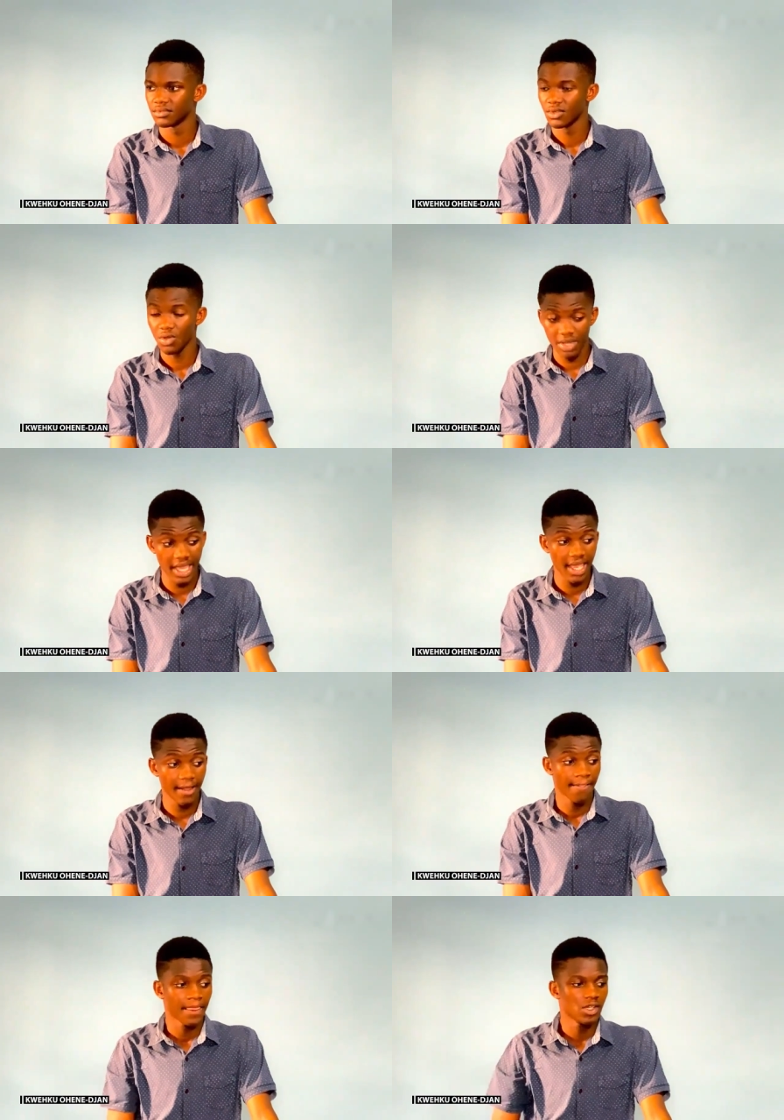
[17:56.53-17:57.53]
Okay,
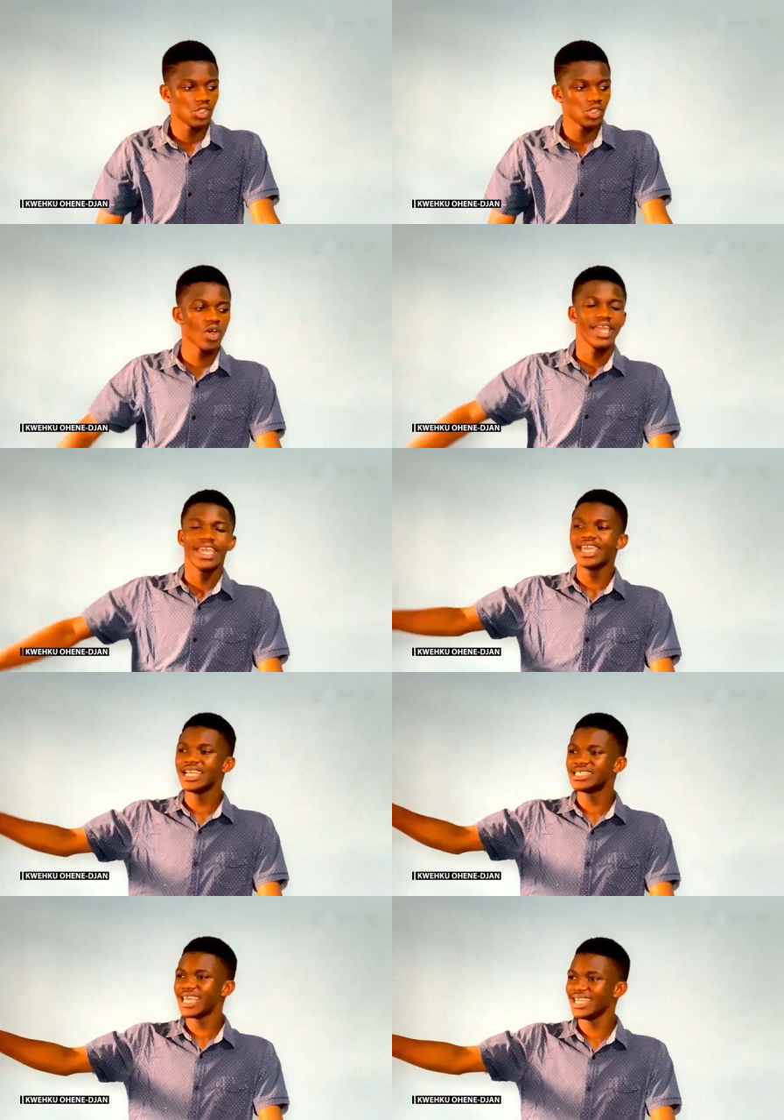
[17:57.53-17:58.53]
so he
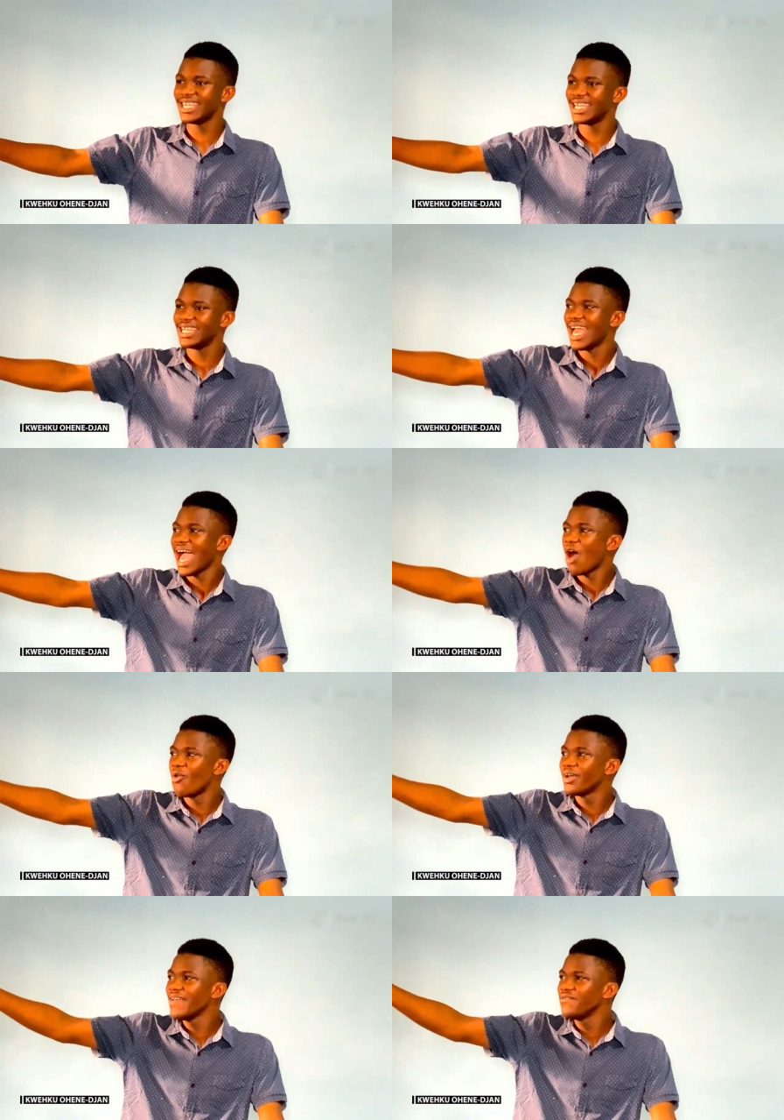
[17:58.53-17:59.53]
said that I will
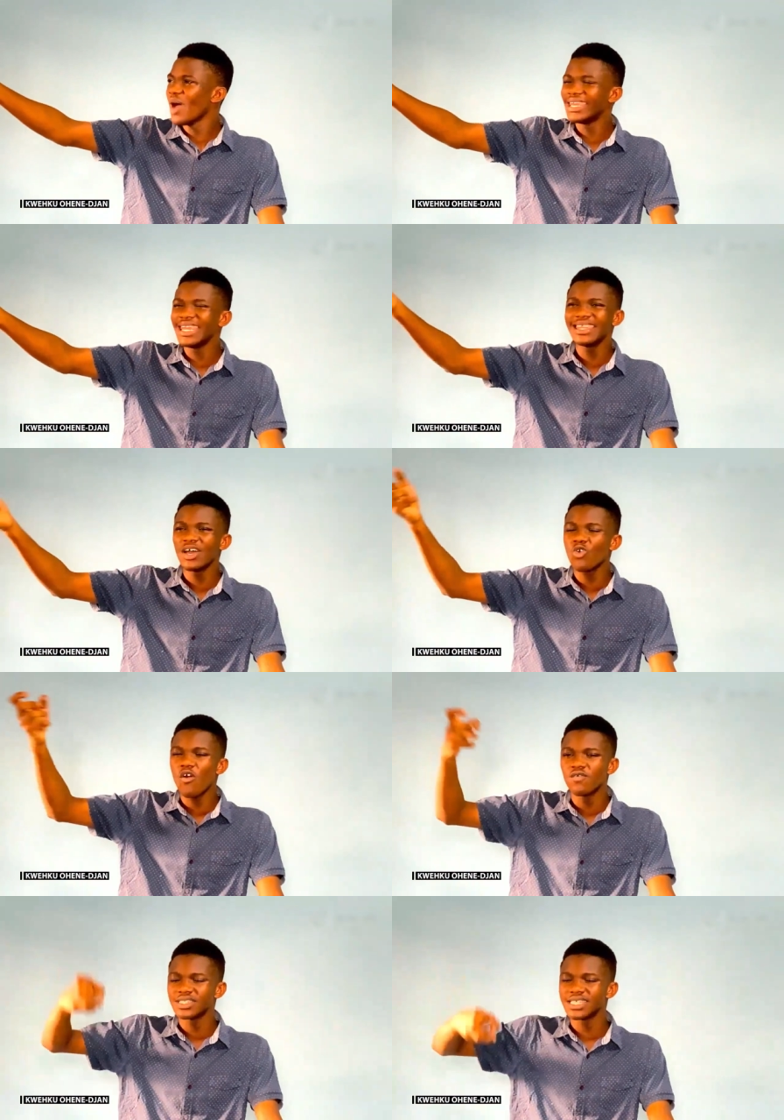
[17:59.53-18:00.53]
give you another
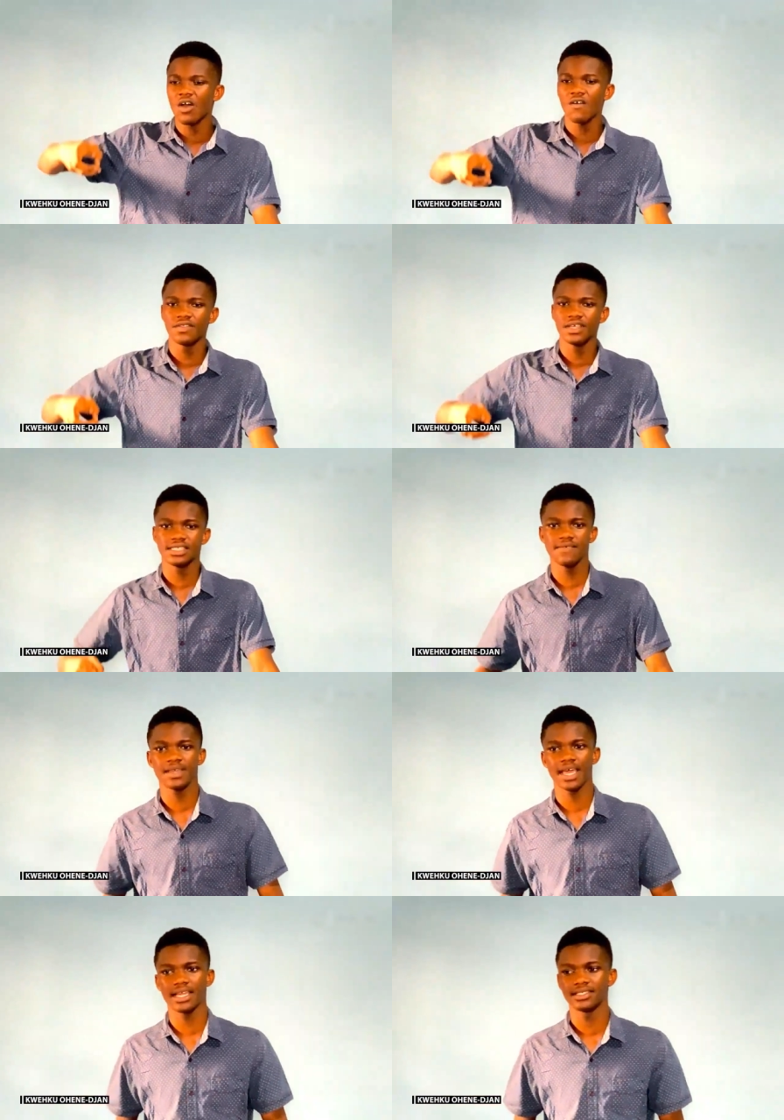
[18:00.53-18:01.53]
comforter of the same
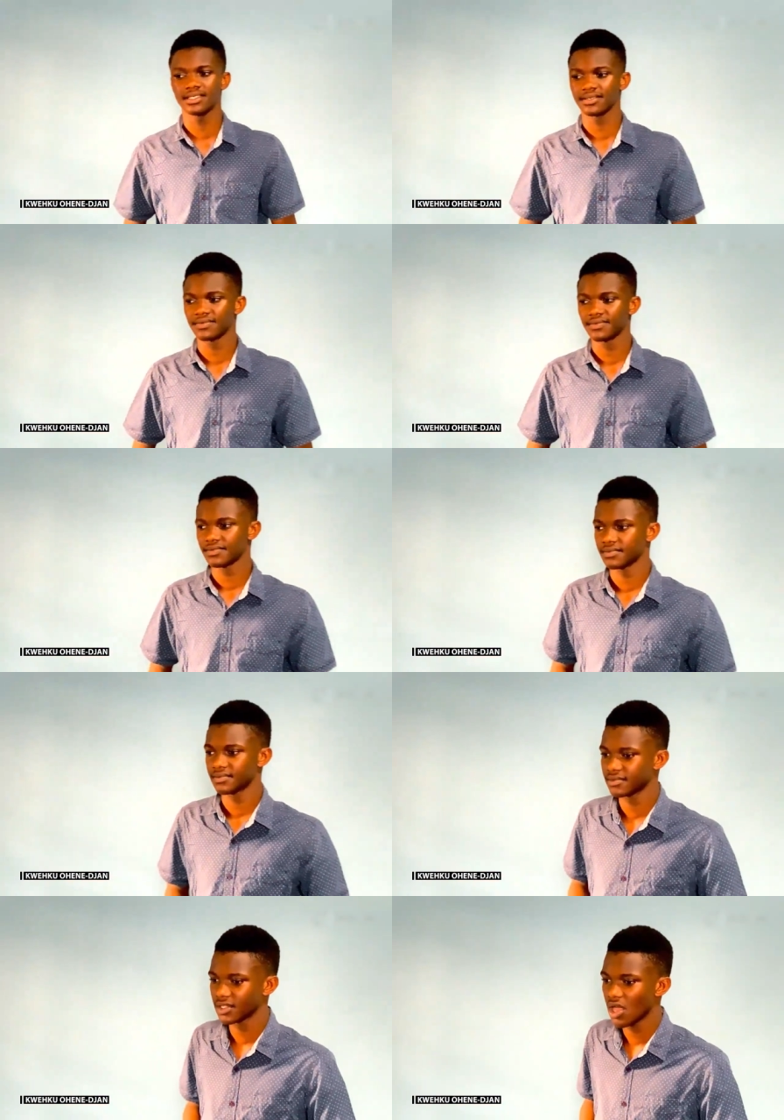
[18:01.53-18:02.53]
kind.
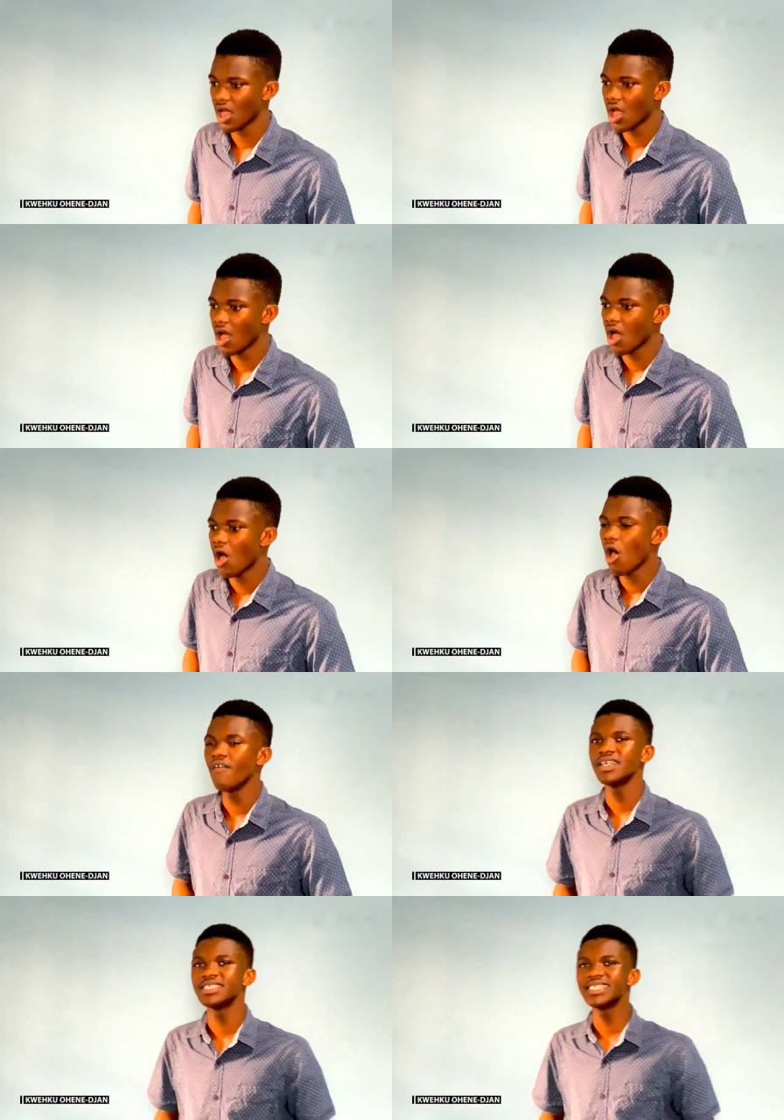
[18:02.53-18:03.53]
Of the
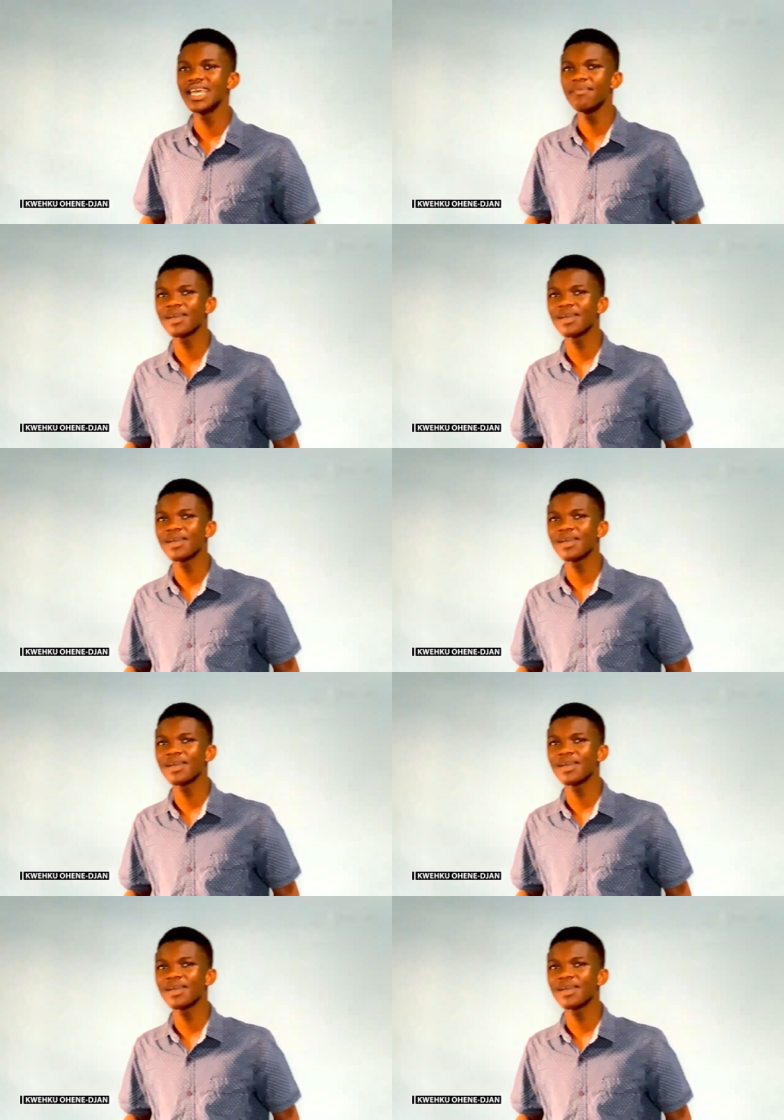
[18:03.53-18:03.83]
same kind